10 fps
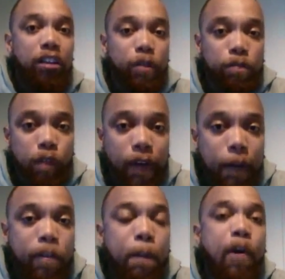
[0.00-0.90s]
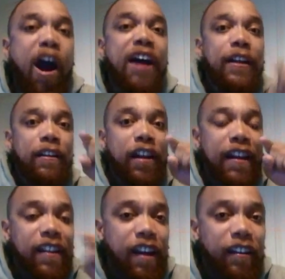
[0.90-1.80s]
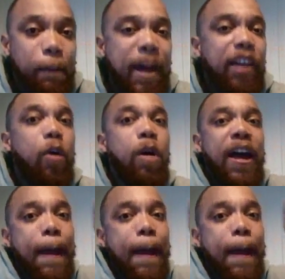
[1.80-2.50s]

under LeBron than they did under Melo.